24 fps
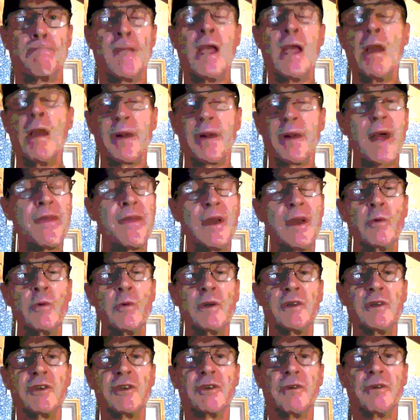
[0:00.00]
But I think
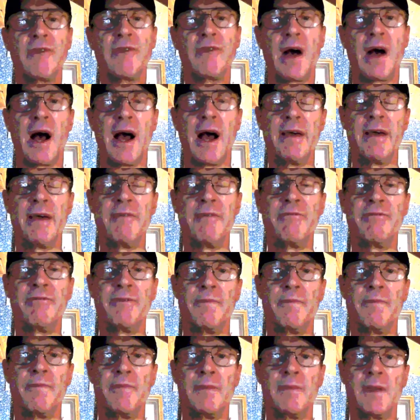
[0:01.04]
we'll survive,
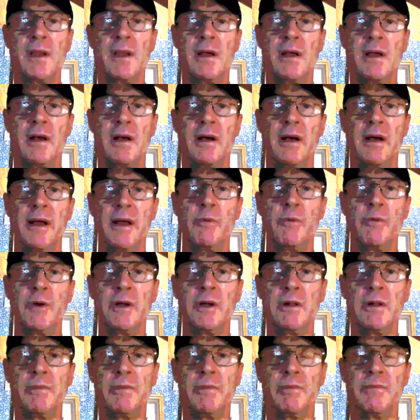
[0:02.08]
and
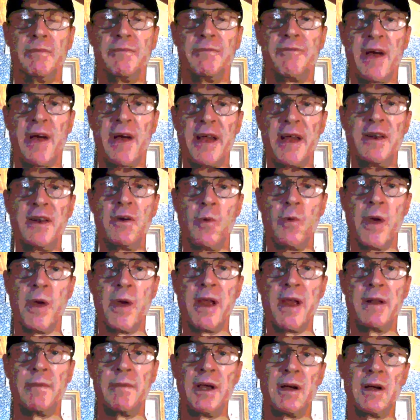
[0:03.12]
we'll find a way
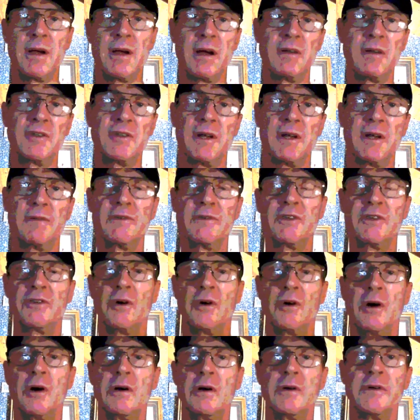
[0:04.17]
to make ourselves
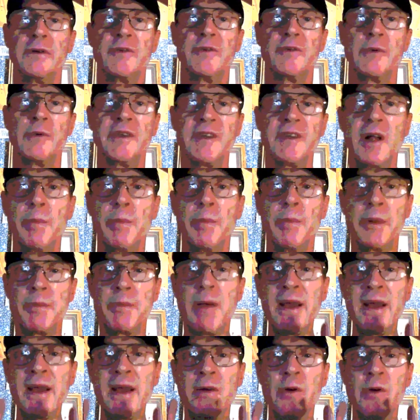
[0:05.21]
stronger as a result. But
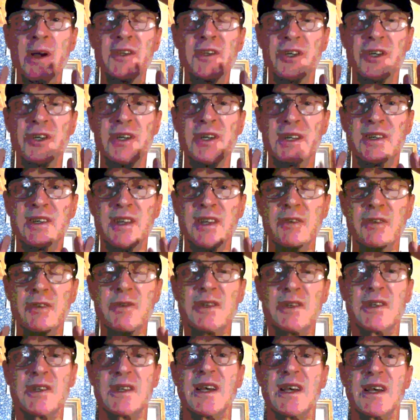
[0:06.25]
my question to you
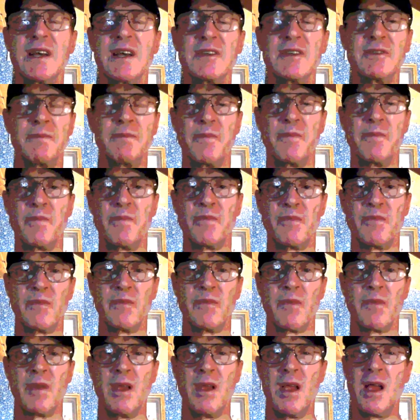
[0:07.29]
is this.
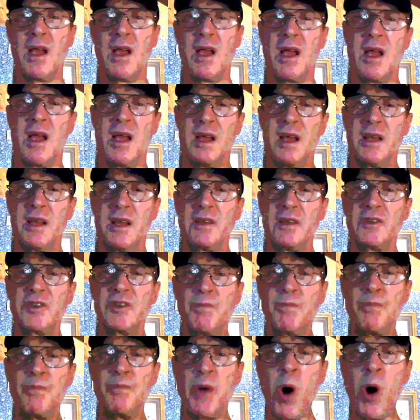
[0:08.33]

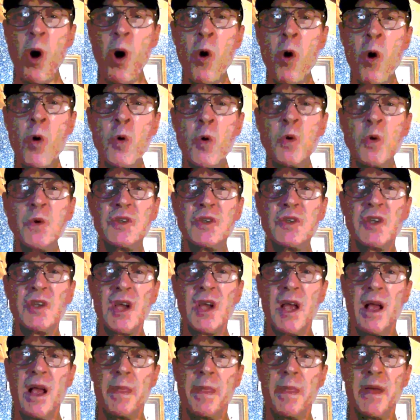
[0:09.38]
Suppose
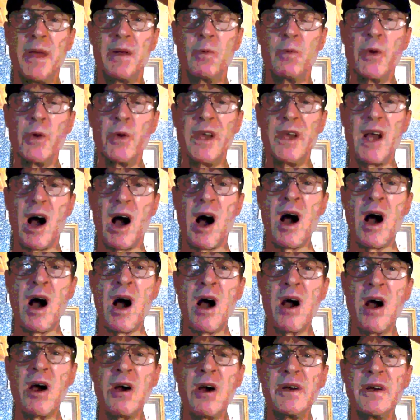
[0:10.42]
that we
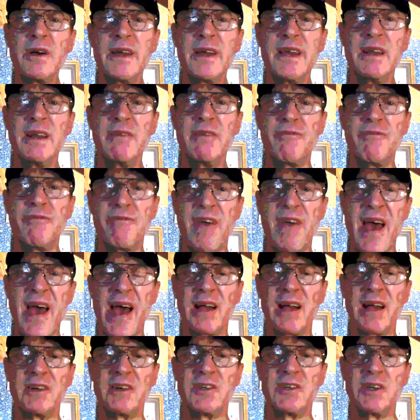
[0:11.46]
are, in
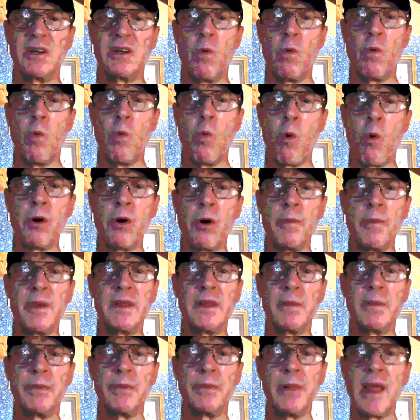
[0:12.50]
fact, warming
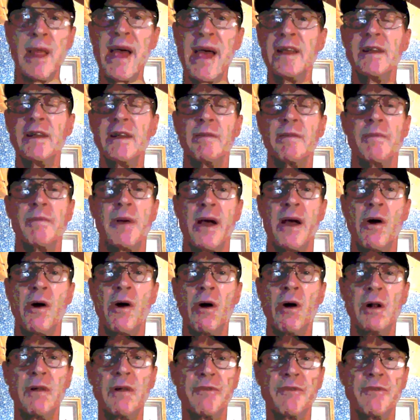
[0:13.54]
the planet by
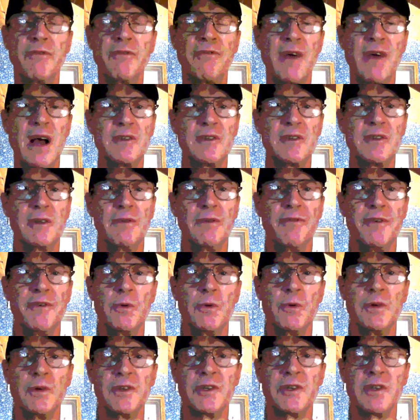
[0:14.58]
all of the fossil
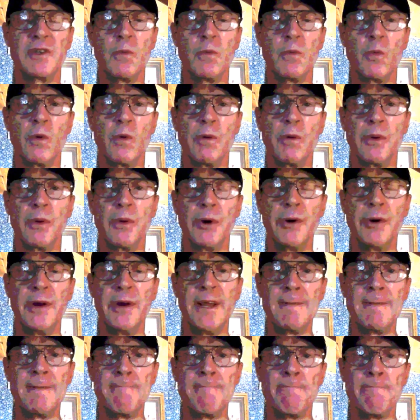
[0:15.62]
fuels that we're
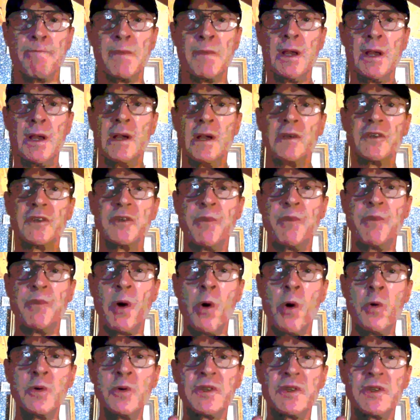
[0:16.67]
burning.
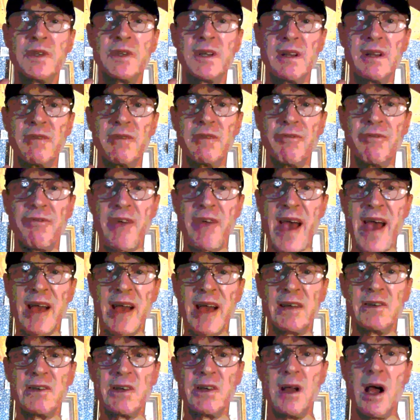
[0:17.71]
Suppose that, in
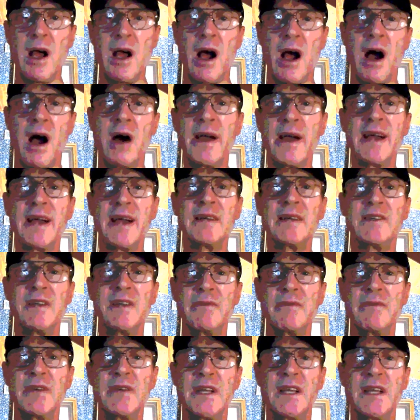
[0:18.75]
fact, our
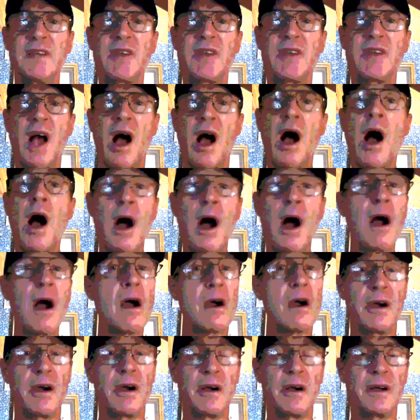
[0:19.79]
activities
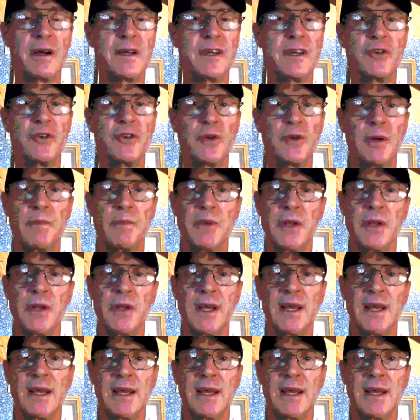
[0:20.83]
are contributing